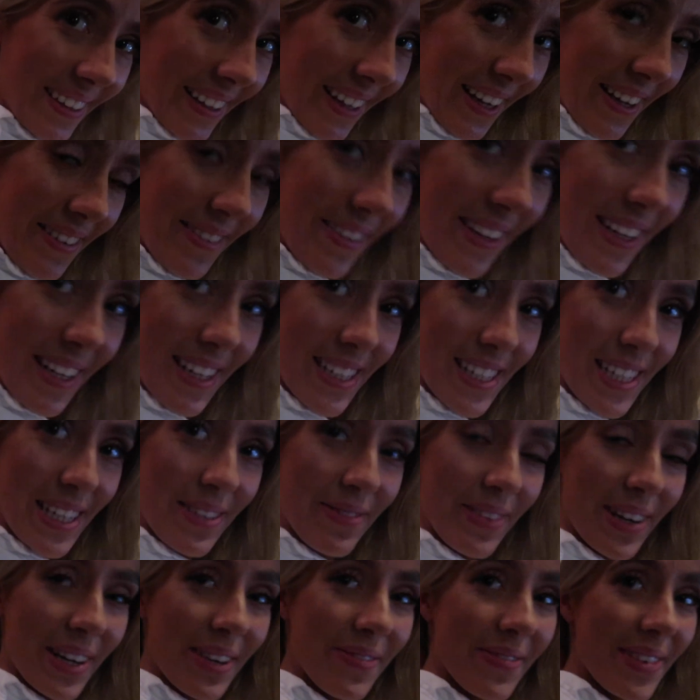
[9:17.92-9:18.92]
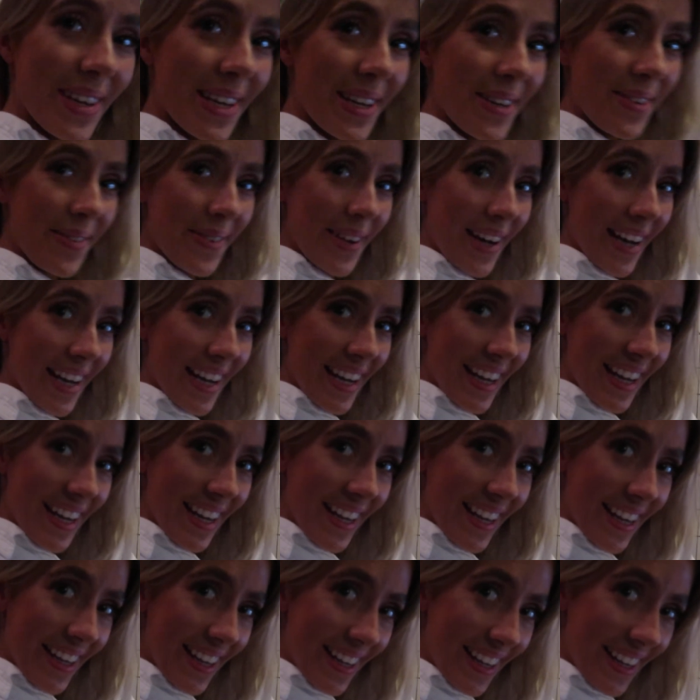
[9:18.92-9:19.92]
I think she might be
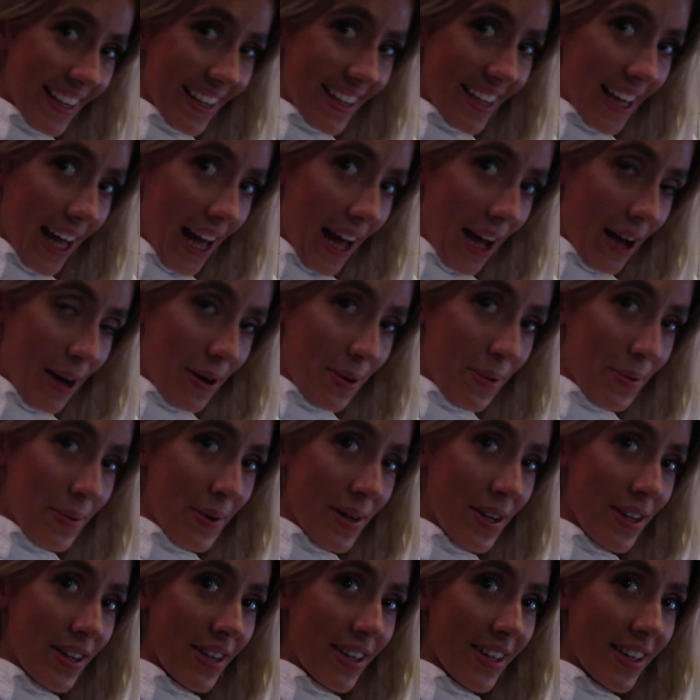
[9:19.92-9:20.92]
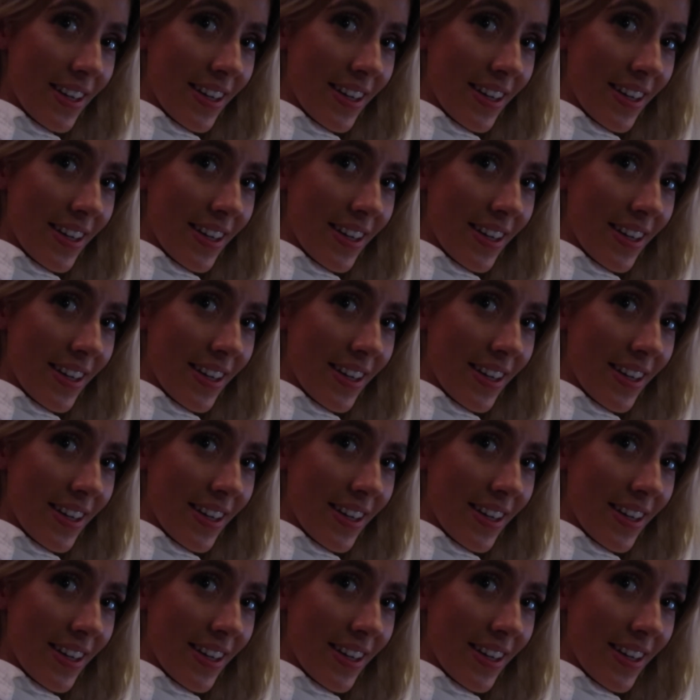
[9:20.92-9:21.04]
awake. Ow.